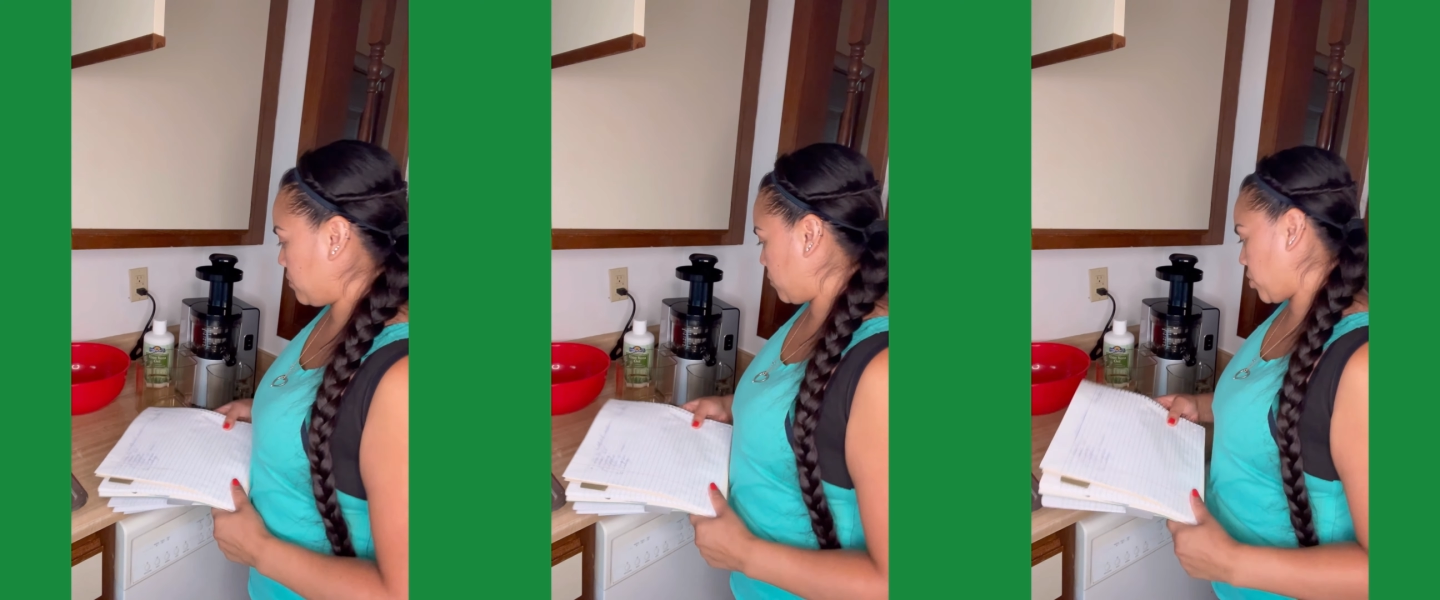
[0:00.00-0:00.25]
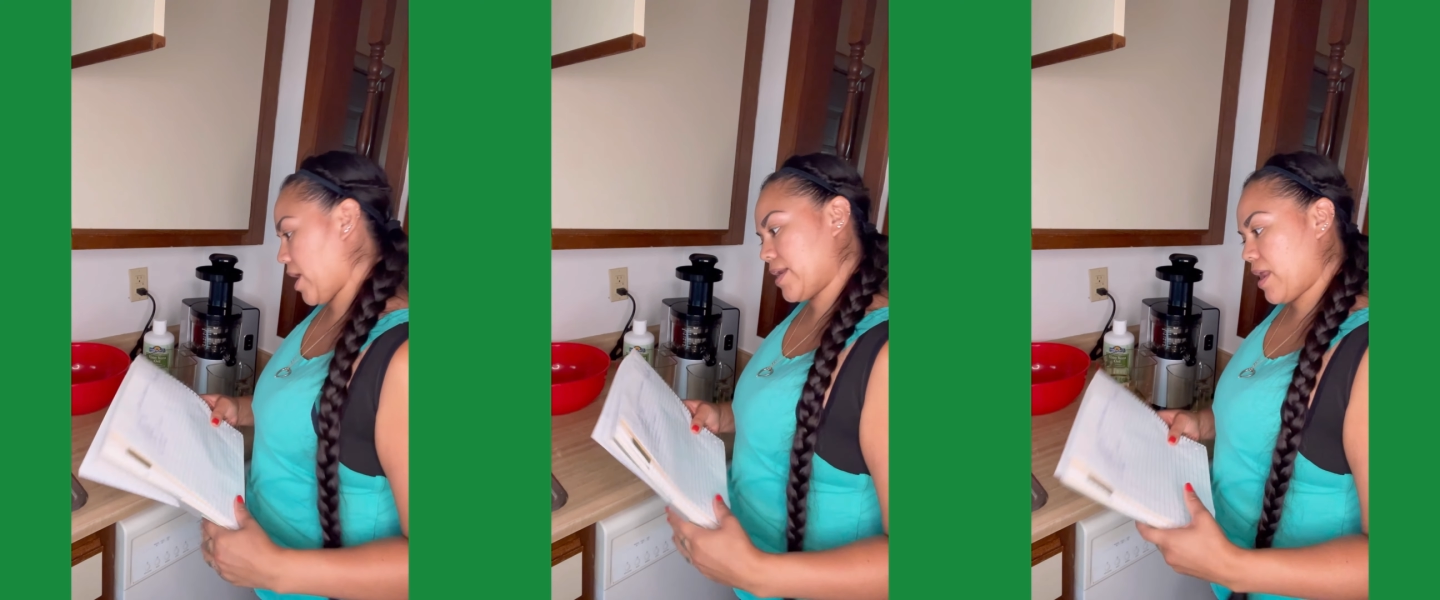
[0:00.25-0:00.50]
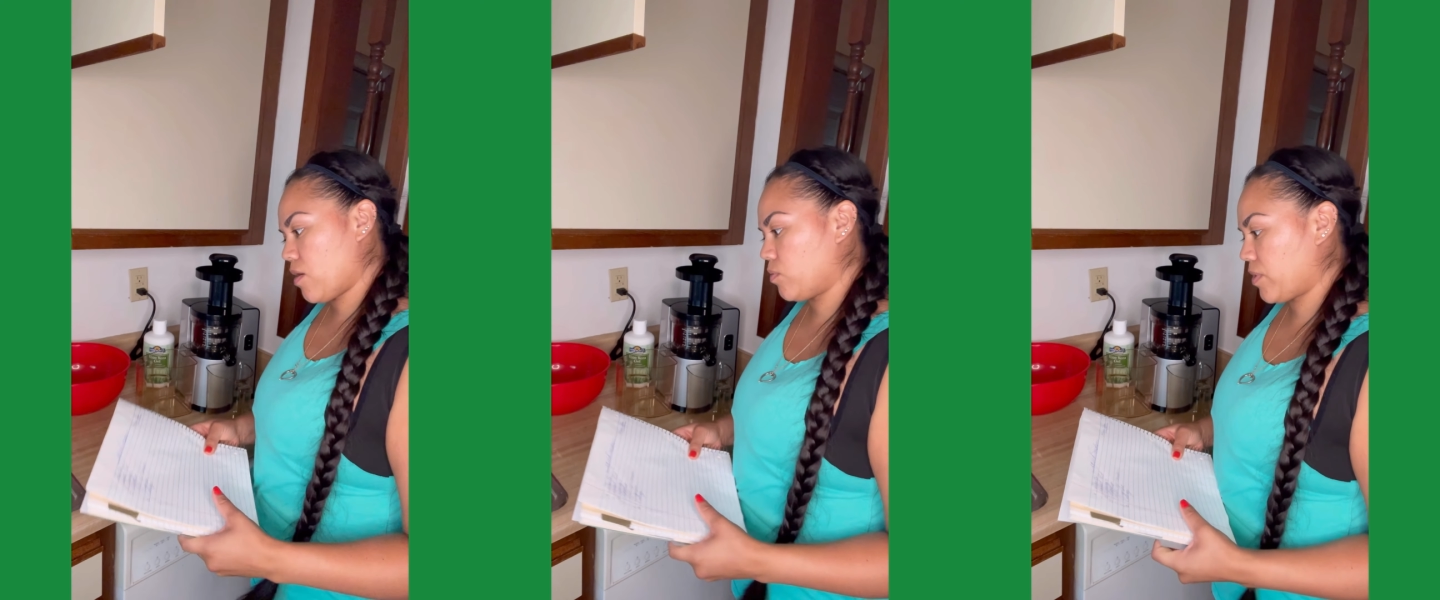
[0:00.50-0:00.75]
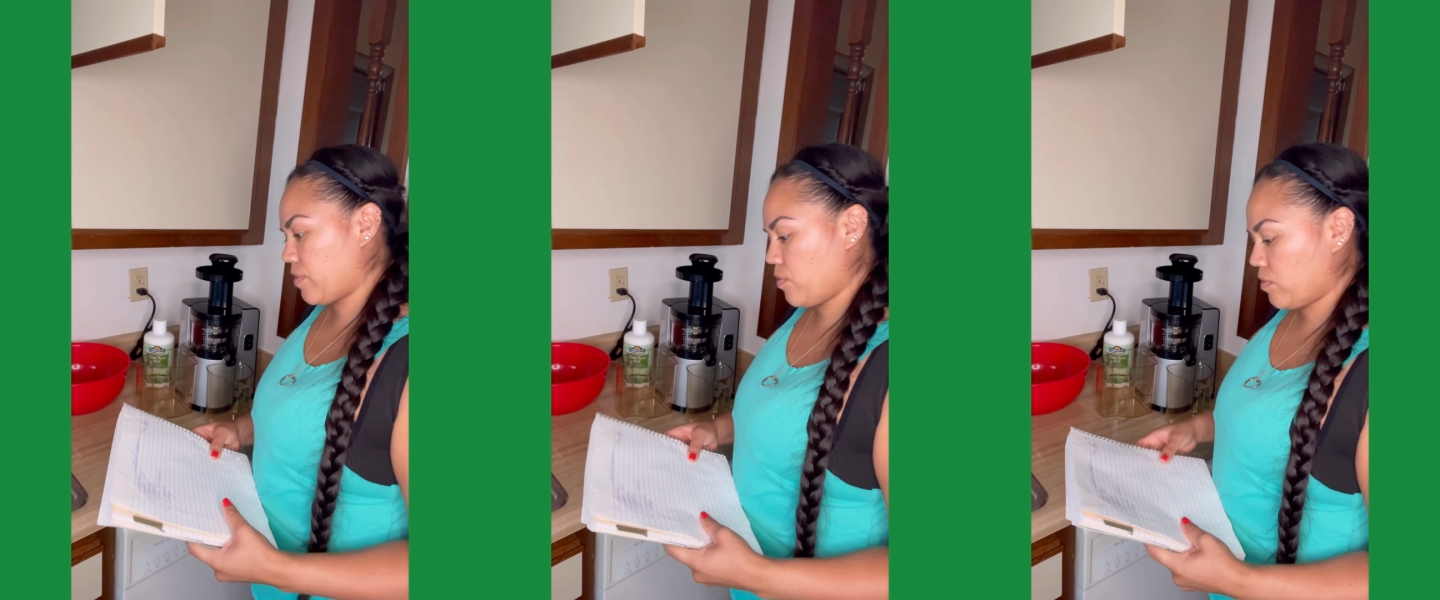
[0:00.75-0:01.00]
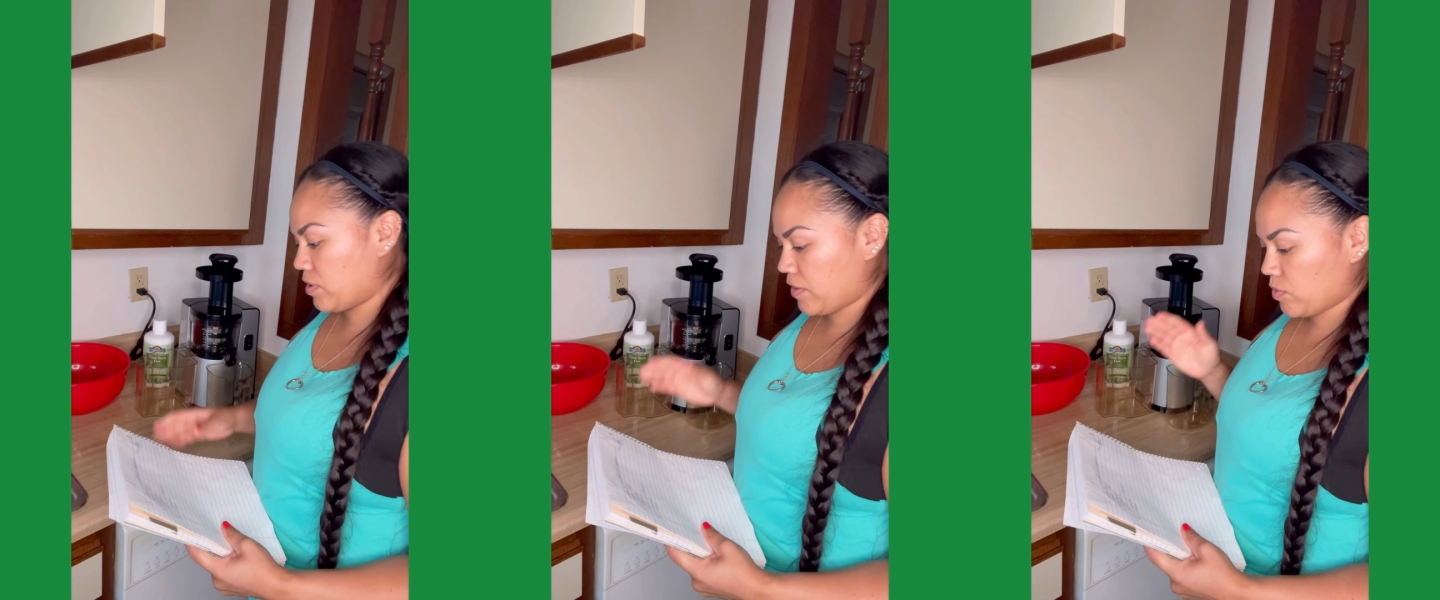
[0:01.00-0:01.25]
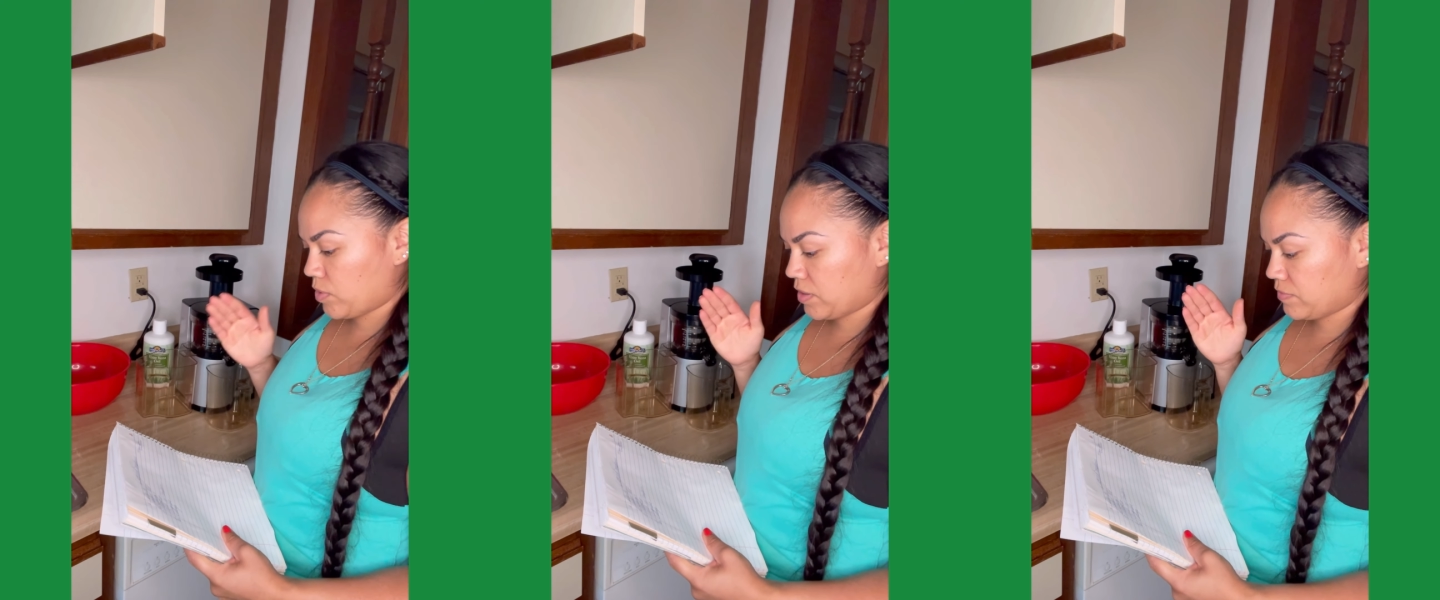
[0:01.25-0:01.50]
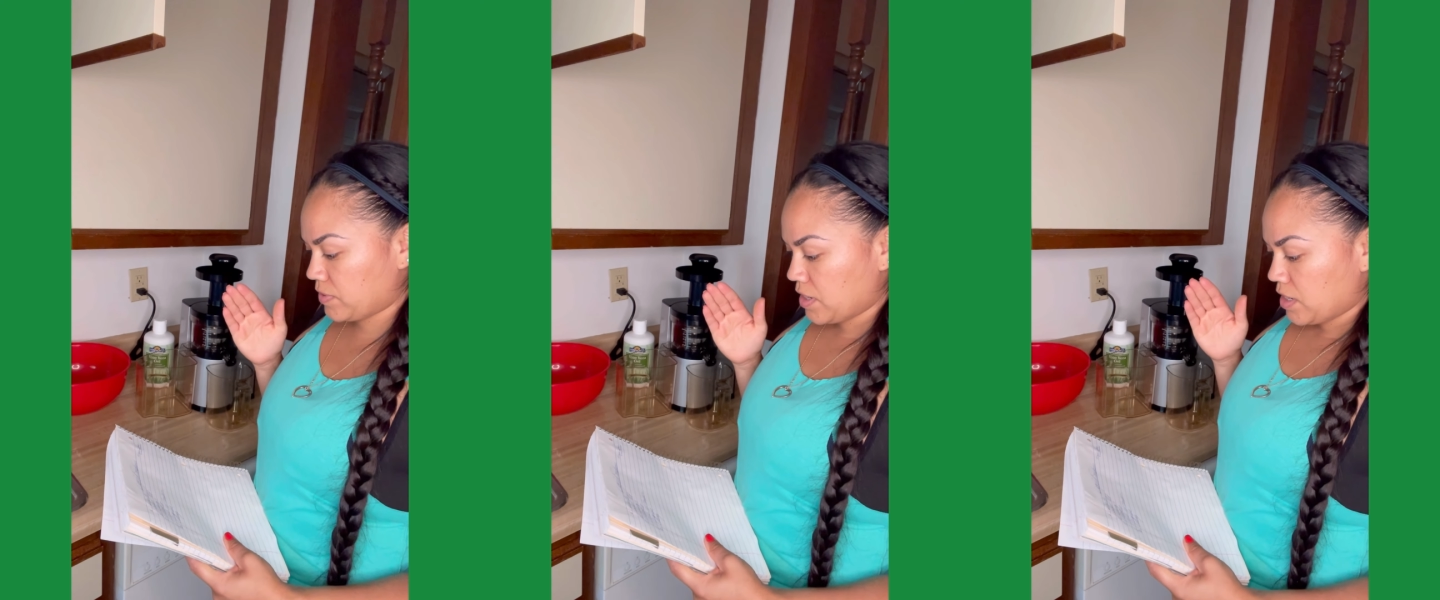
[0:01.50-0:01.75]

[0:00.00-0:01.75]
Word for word: trying it out with another one of